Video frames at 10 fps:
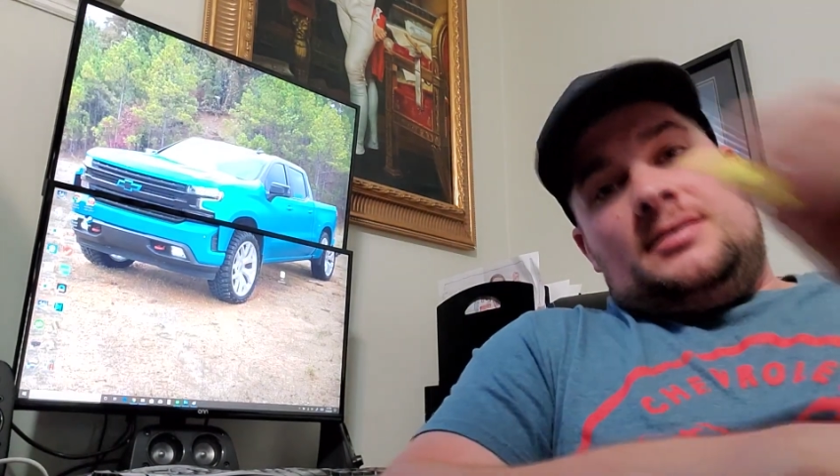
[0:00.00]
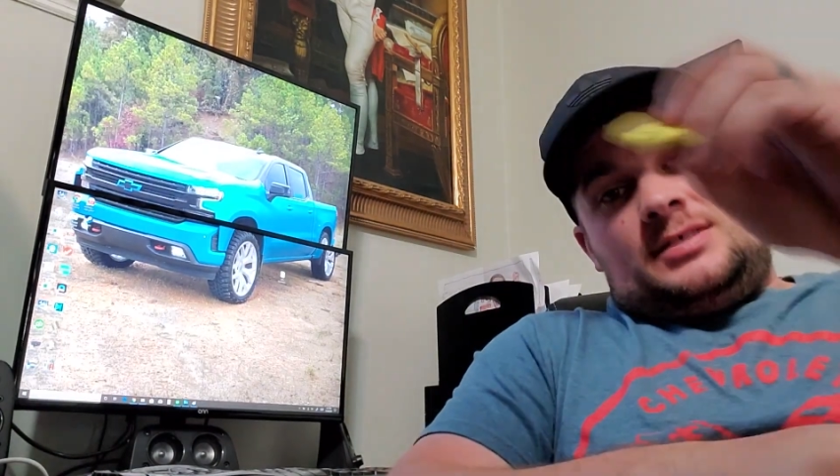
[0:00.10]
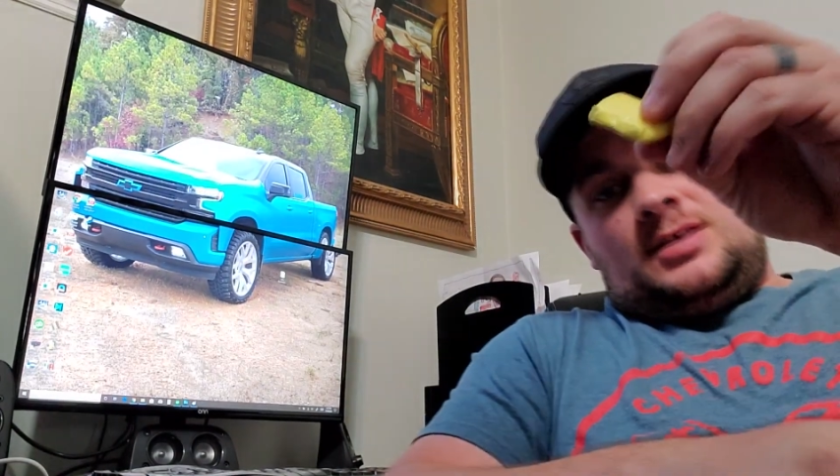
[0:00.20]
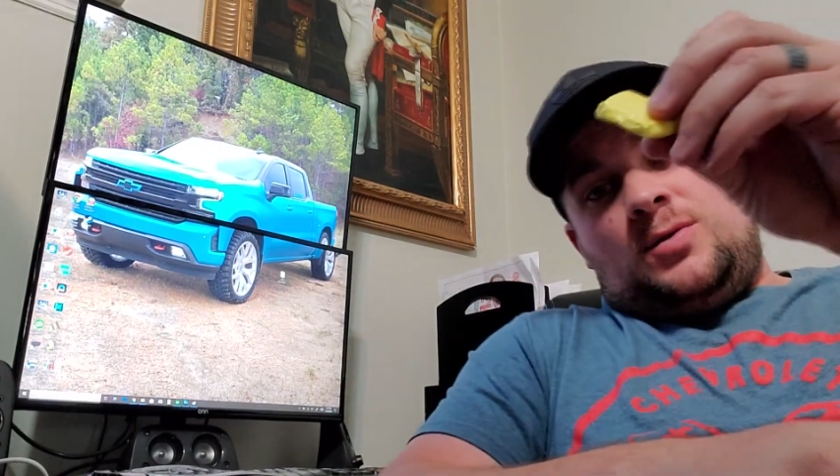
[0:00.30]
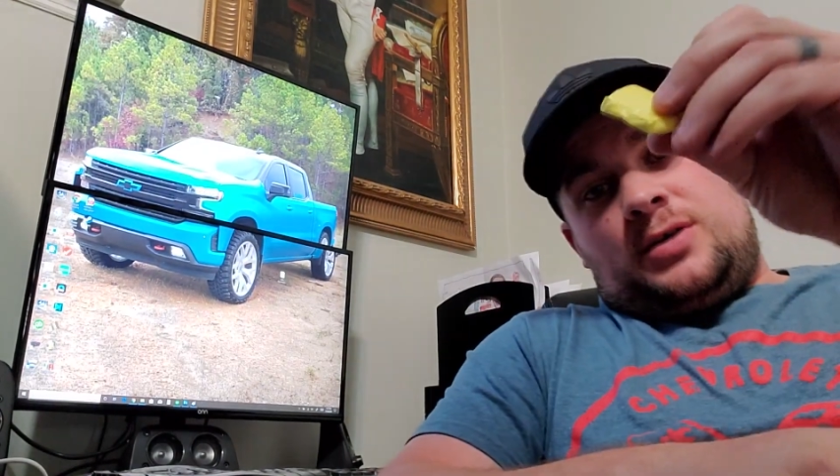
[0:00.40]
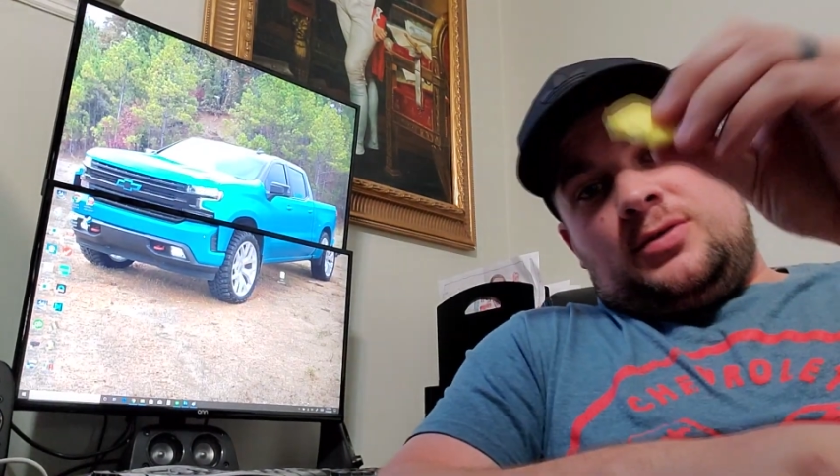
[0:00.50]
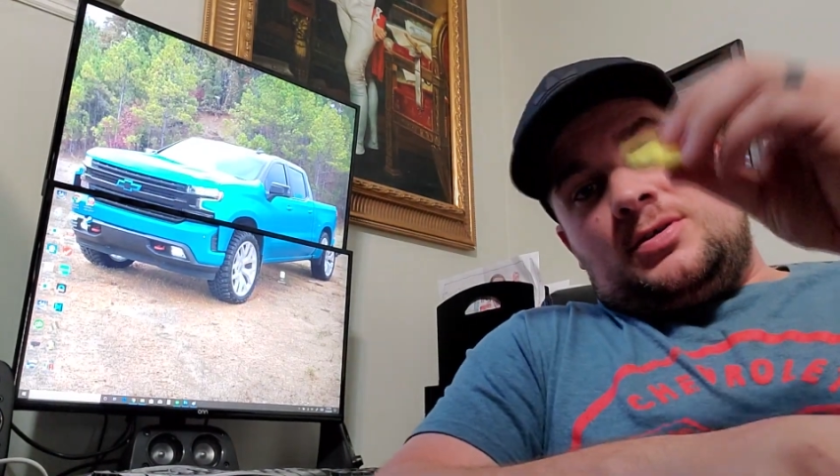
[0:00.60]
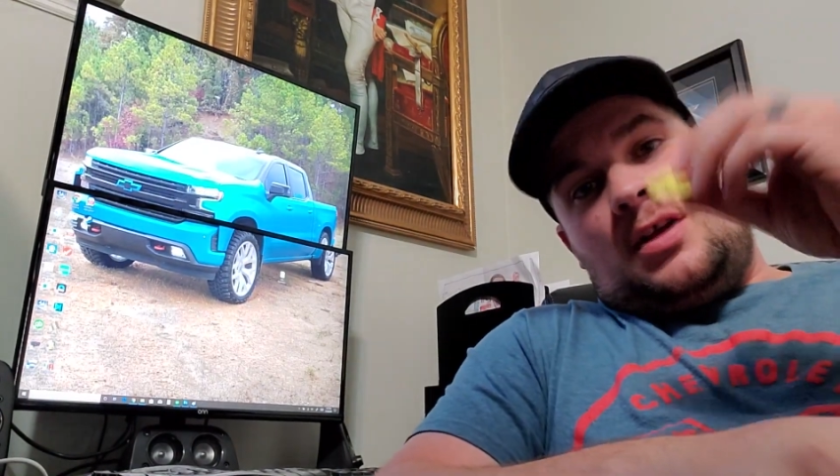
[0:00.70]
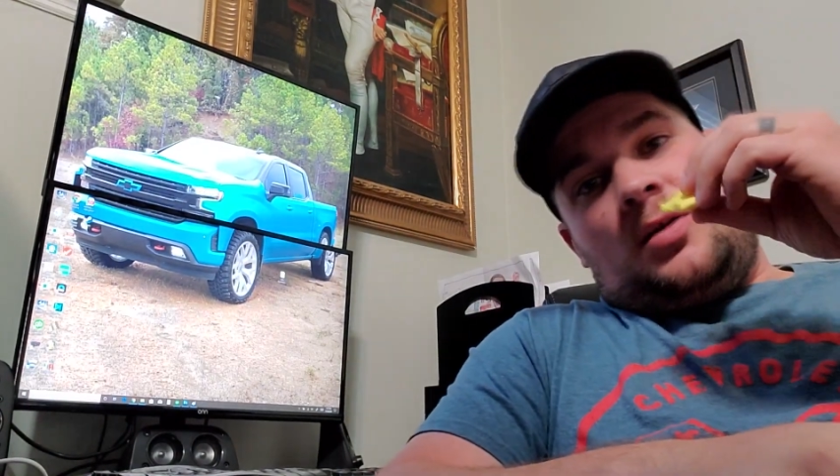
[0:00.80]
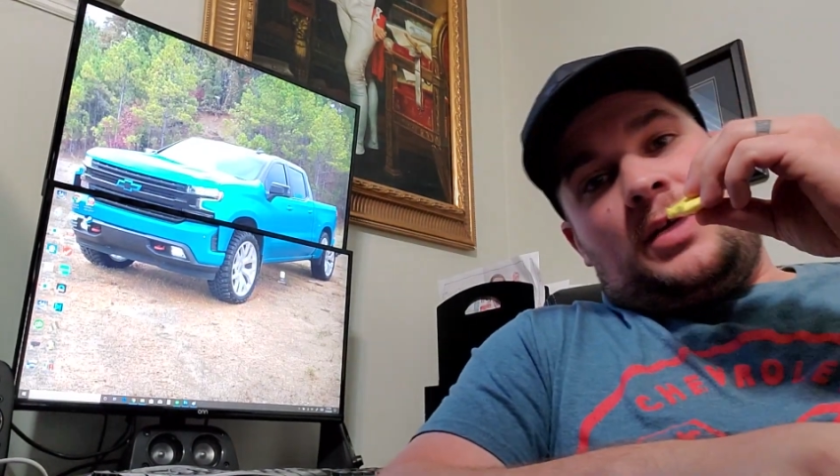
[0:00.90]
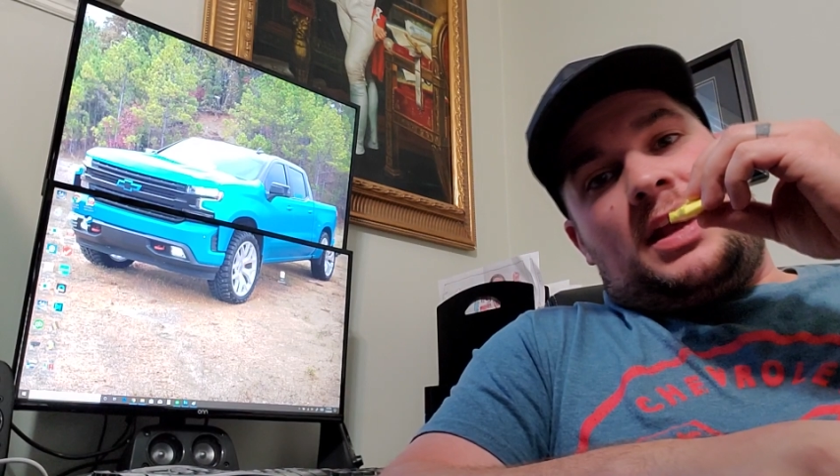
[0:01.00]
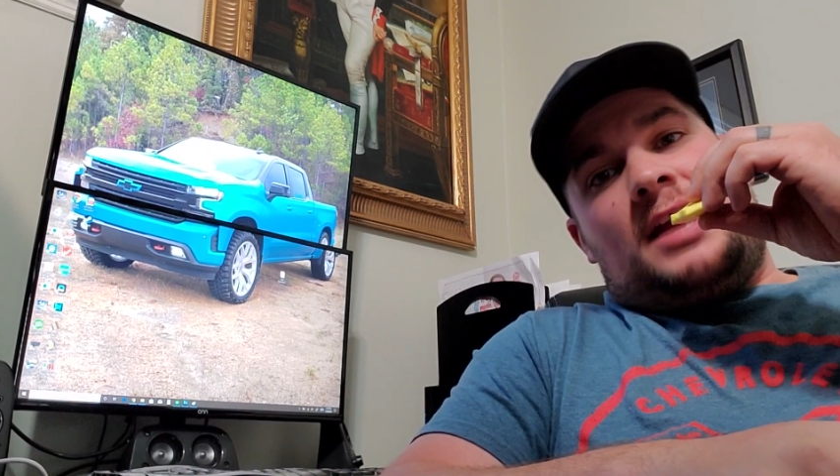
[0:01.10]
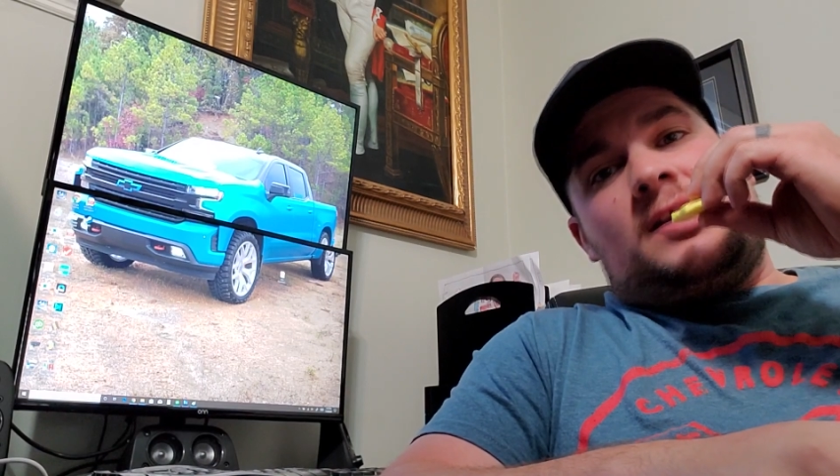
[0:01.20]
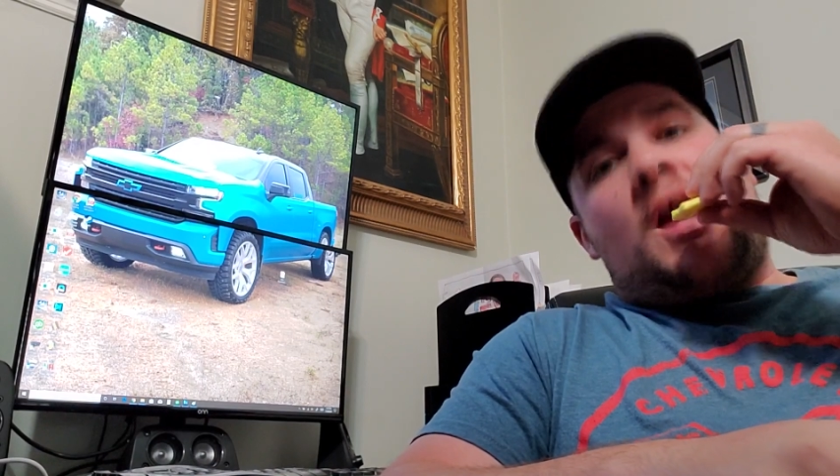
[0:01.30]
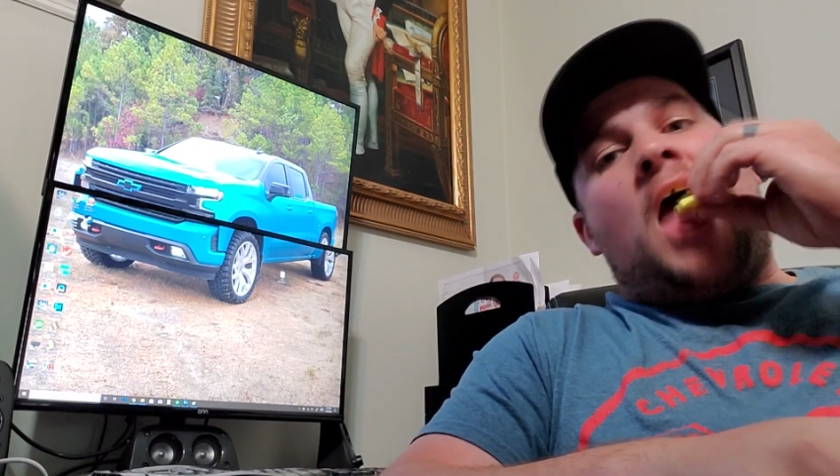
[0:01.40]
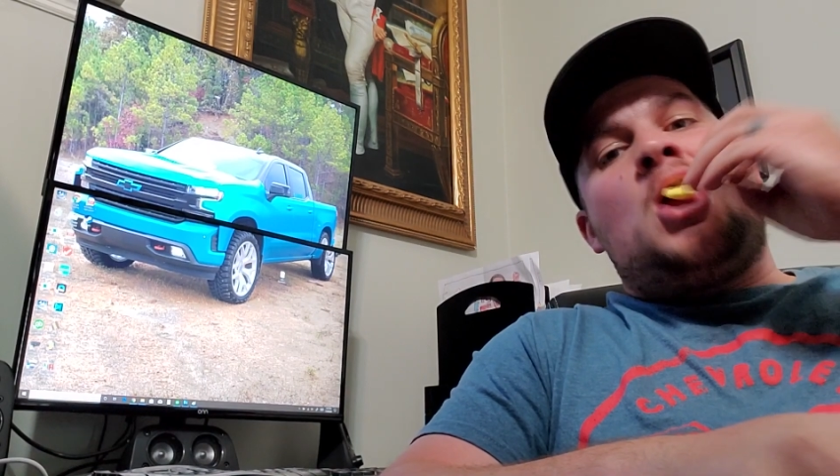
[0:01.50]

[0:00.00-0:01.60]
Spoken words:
Still working through this Halloween candy.